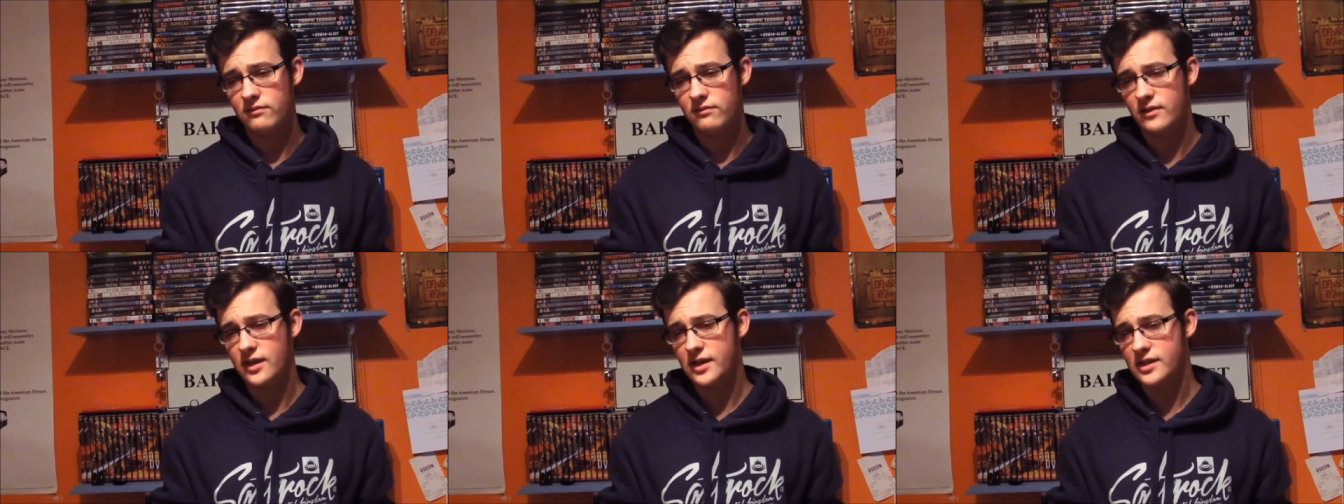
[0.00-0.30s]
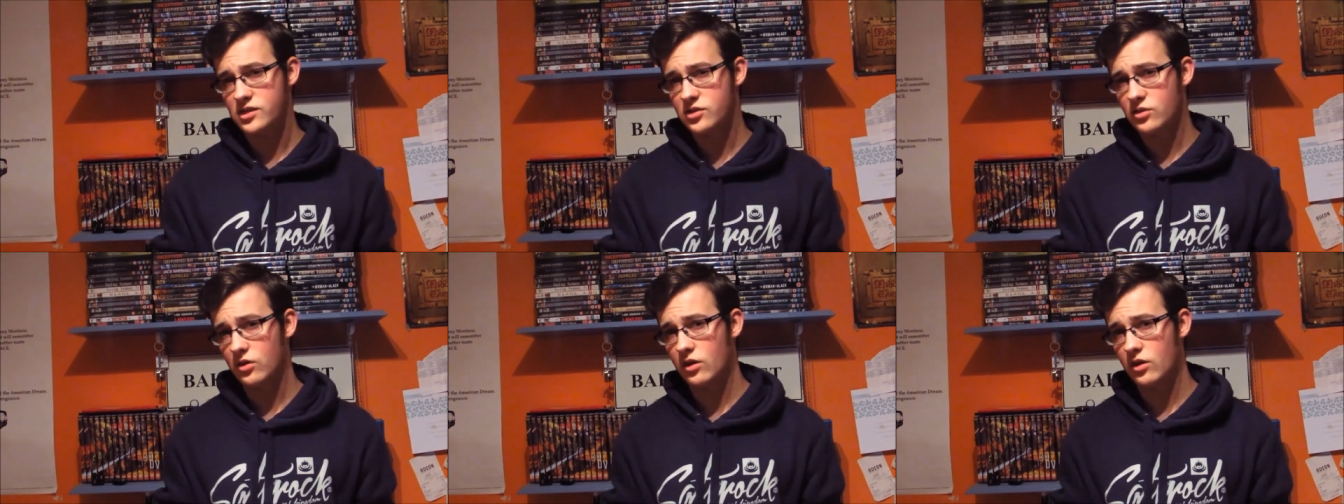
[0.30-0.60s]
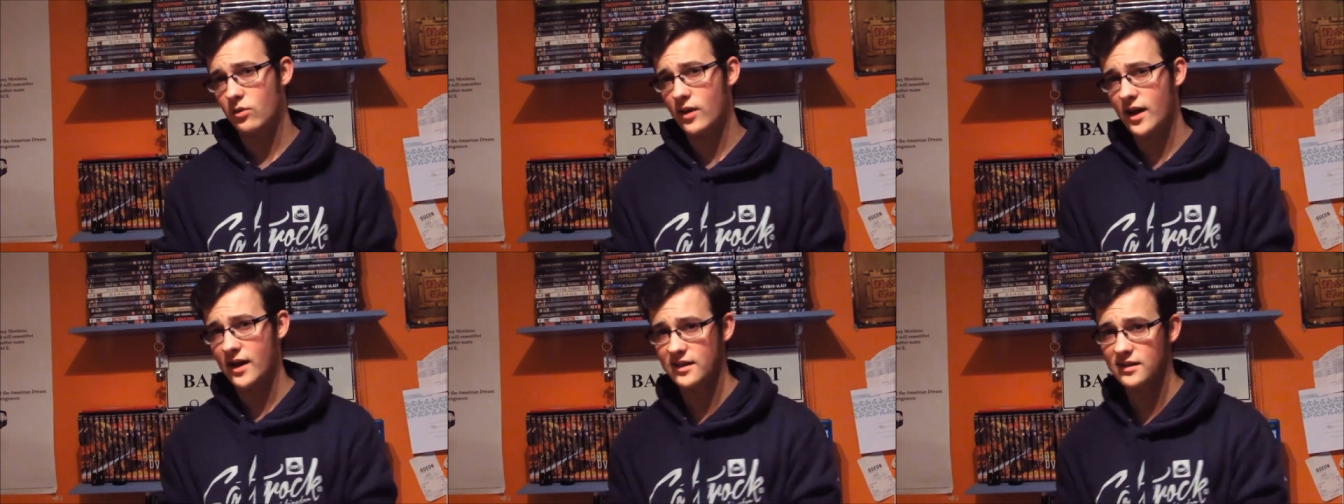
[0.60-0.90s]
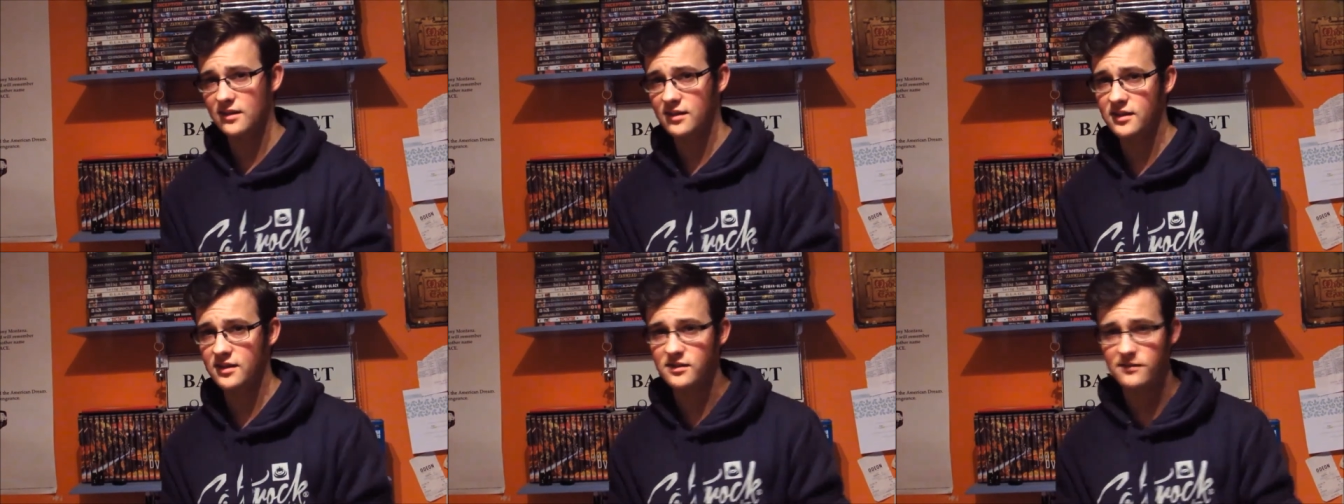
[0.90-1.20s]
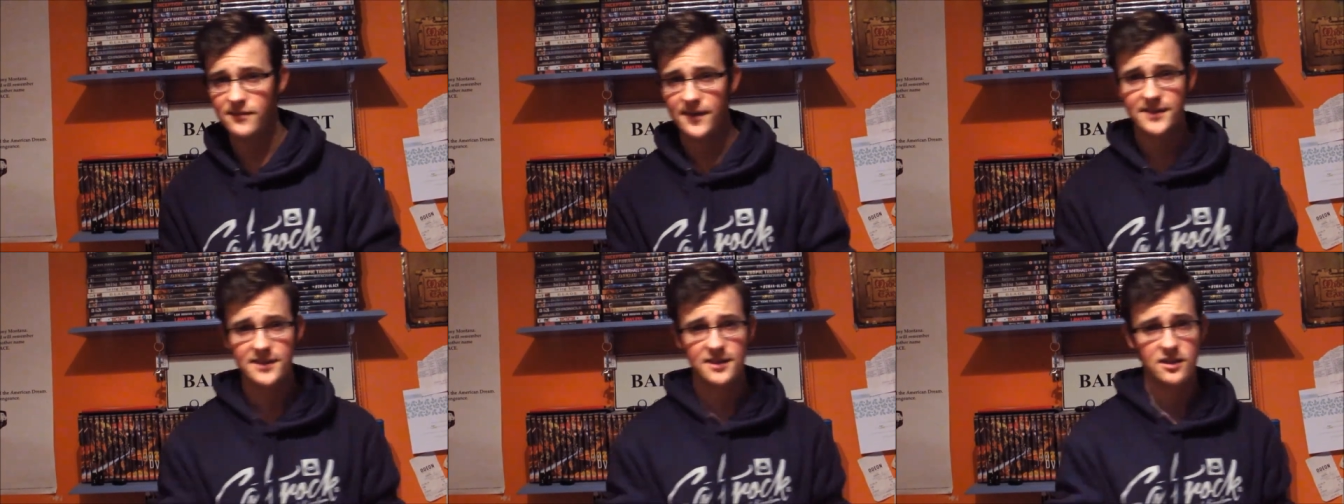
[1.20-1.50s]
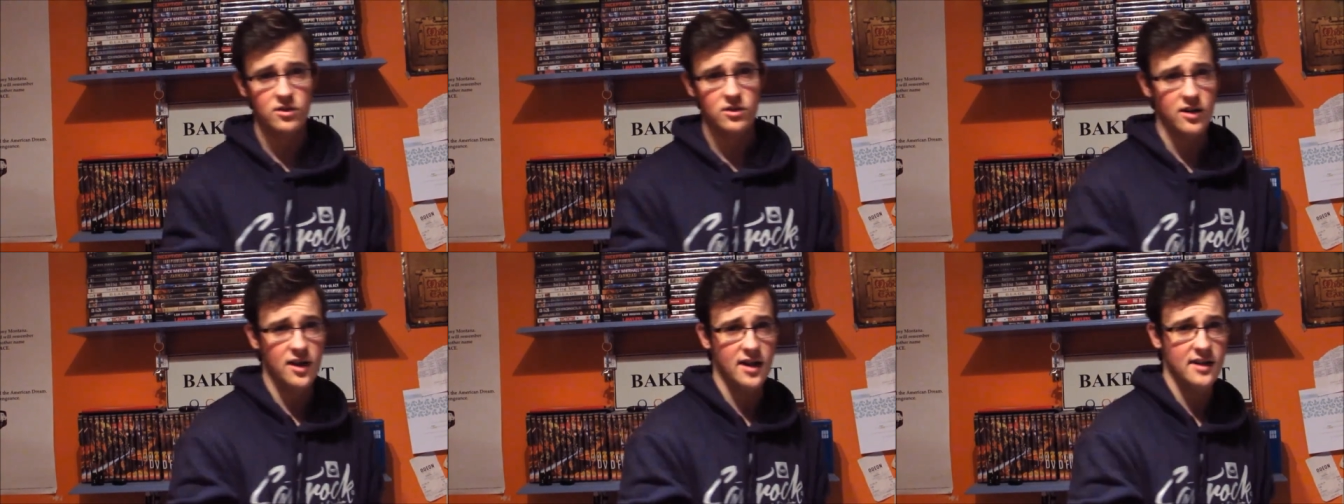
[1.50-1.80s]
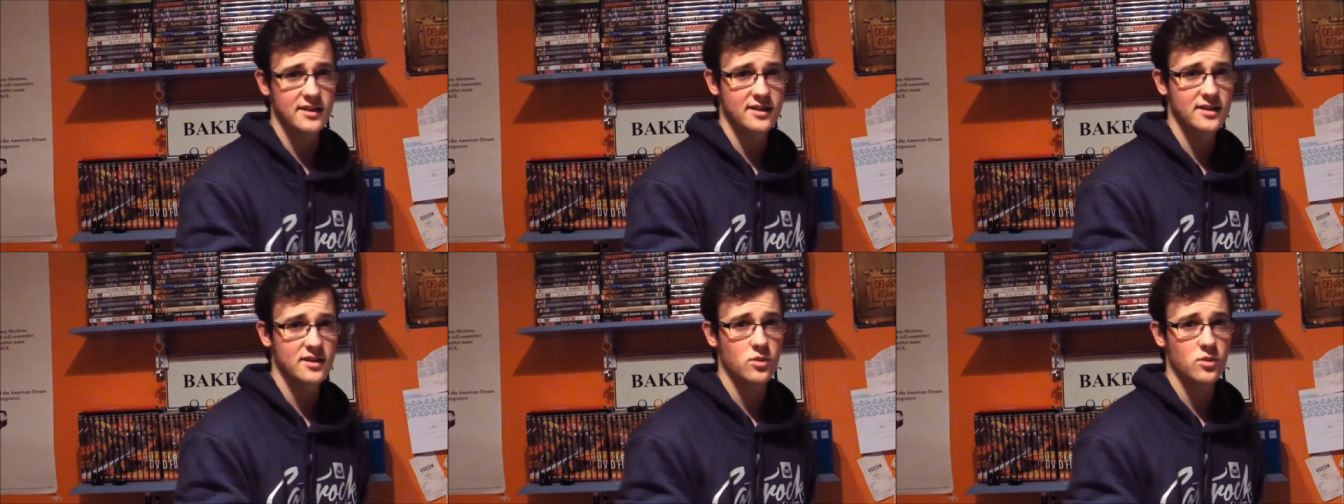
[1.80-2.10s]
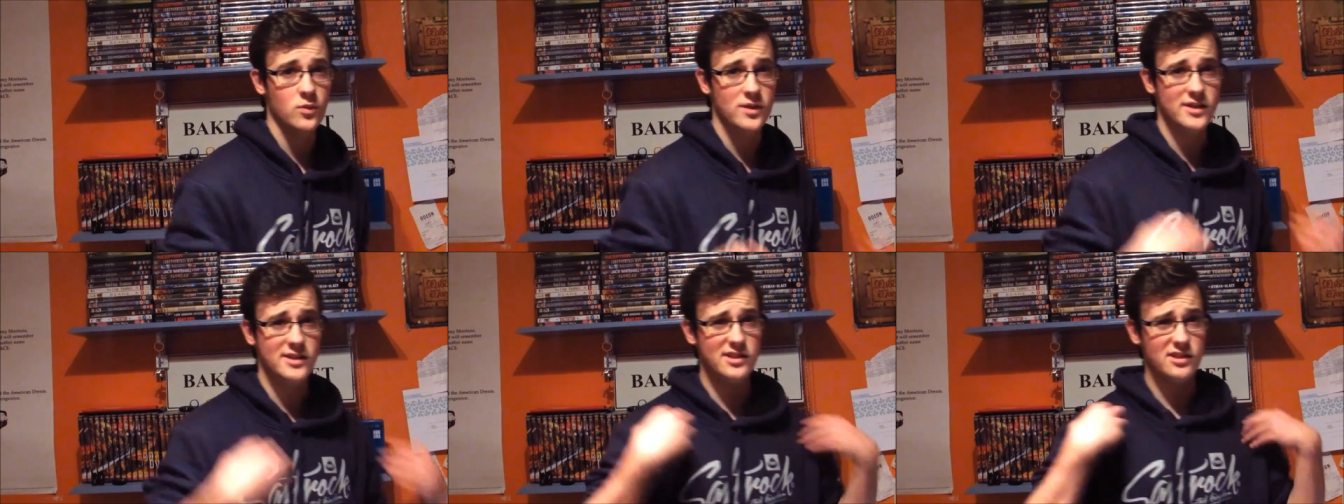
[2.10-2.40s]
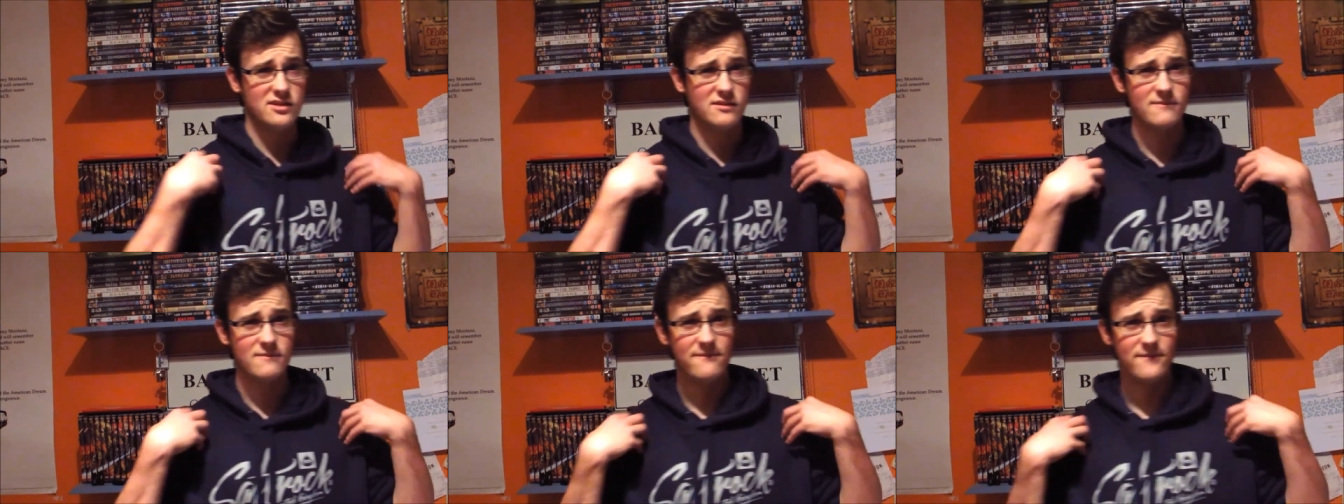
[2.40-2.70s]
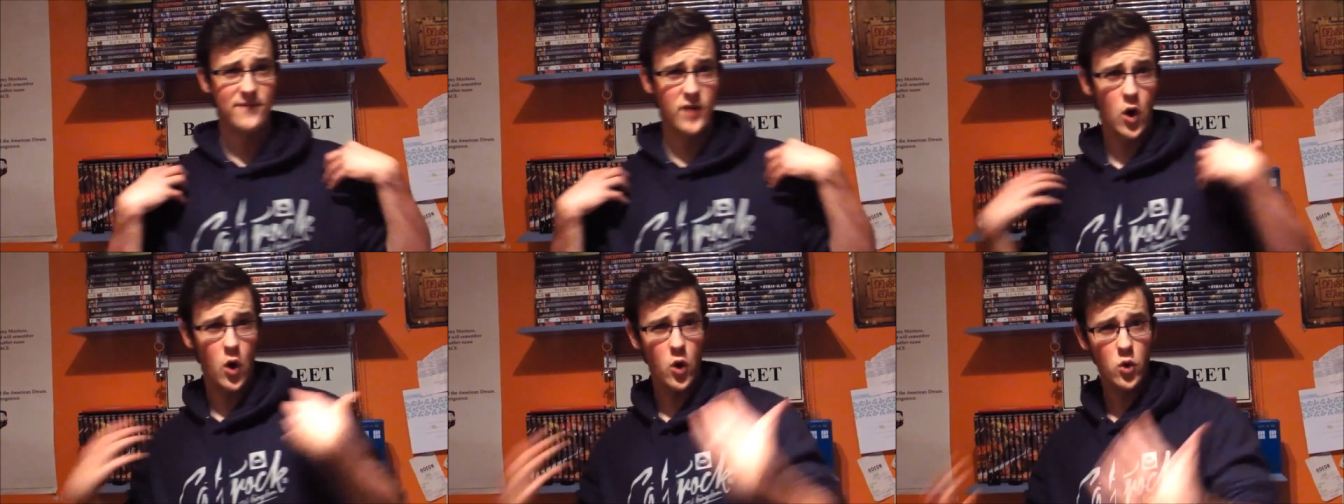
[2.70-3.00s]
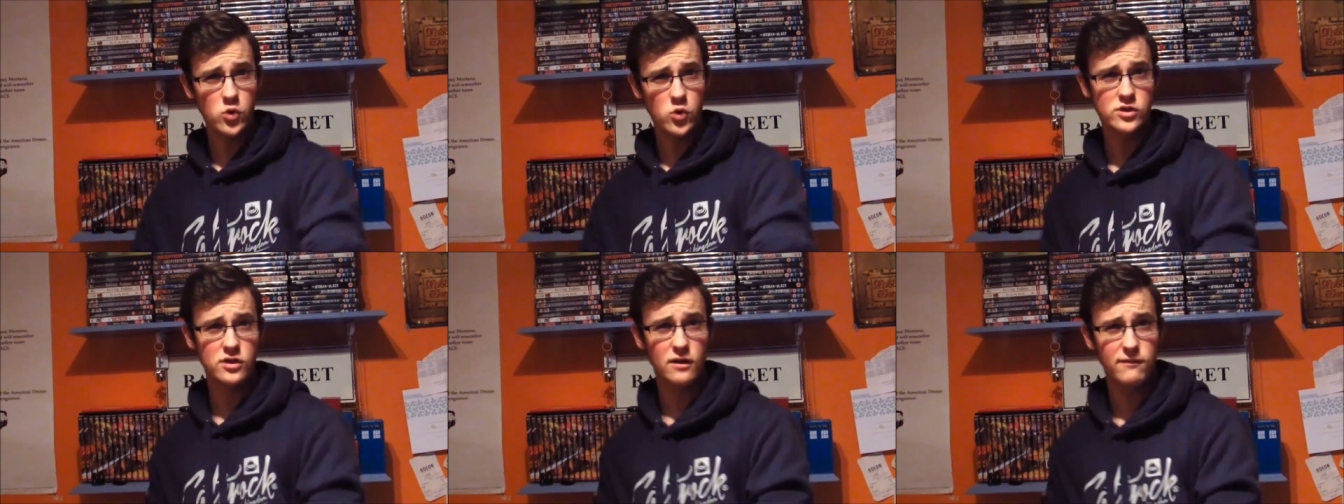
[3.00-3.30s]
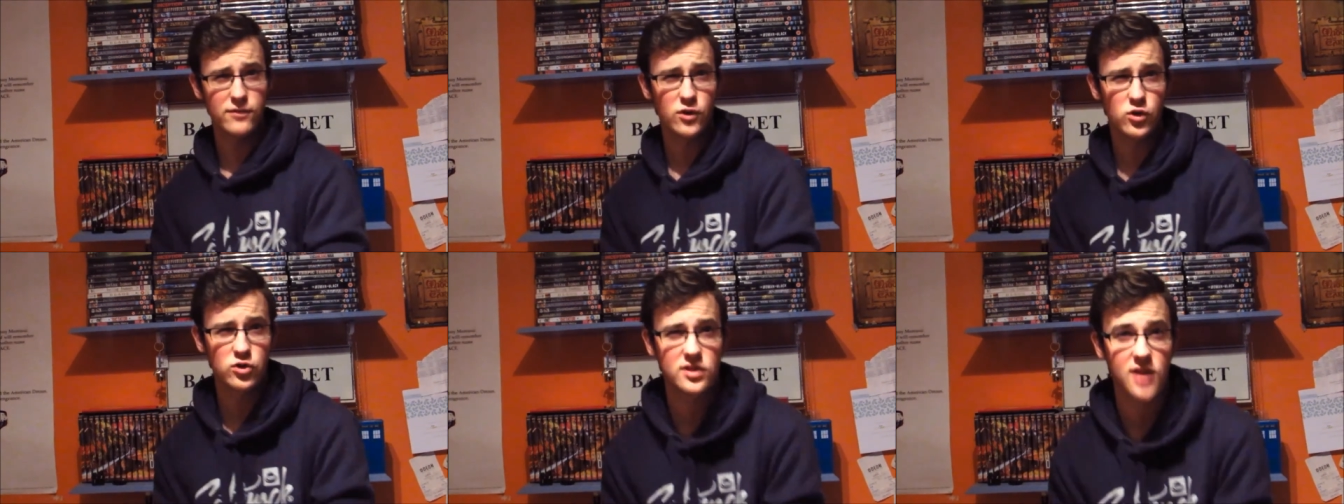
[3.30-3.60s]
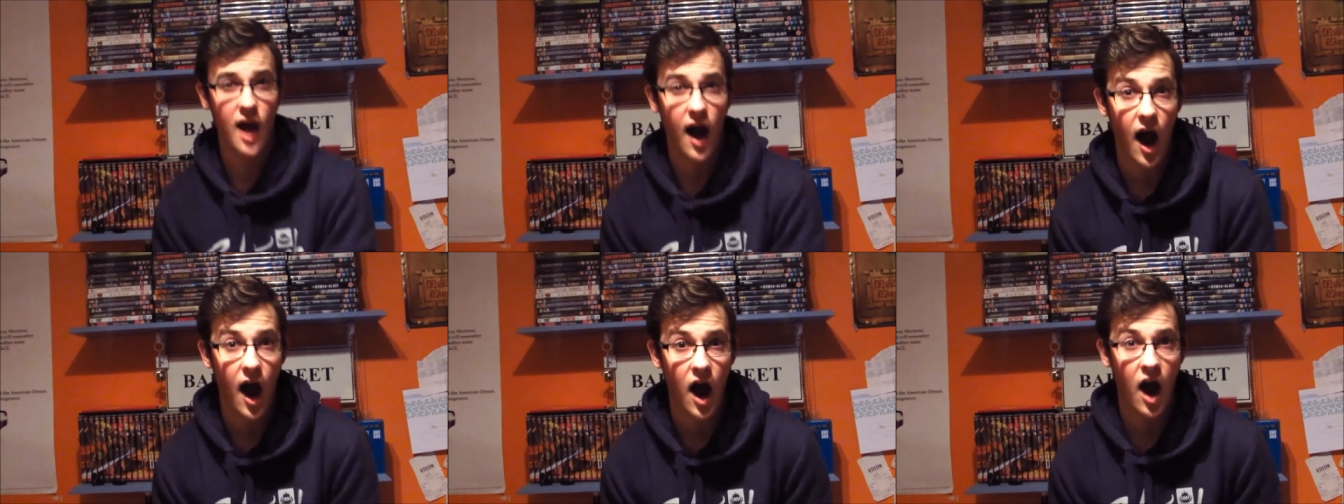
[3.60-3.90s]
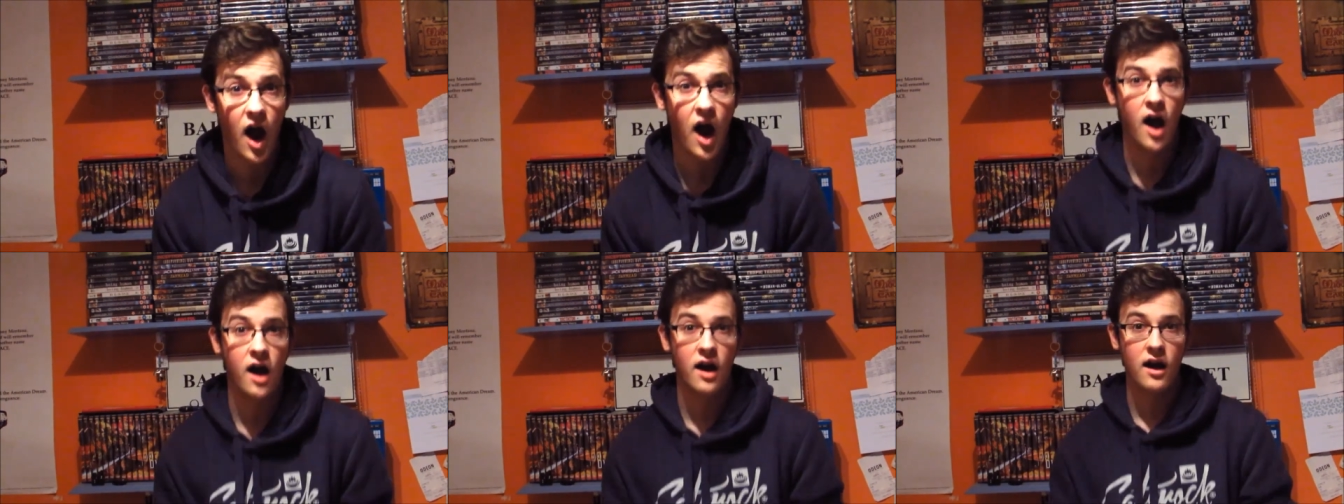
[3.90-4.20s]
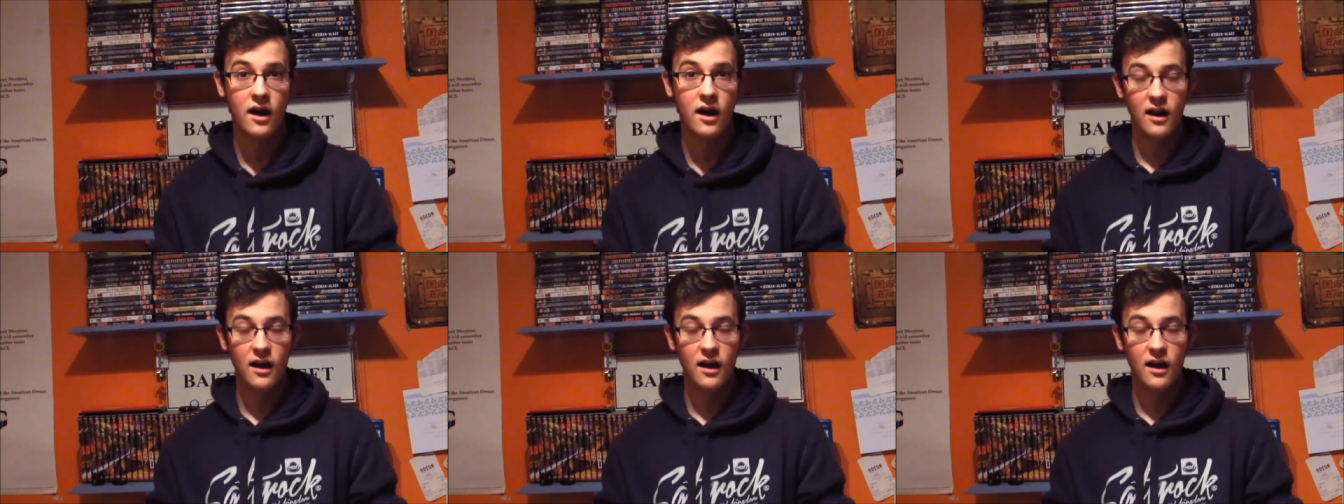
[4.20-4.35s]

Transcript: it's not irrational, it's Vashta Nerada, which just blows off your tongue.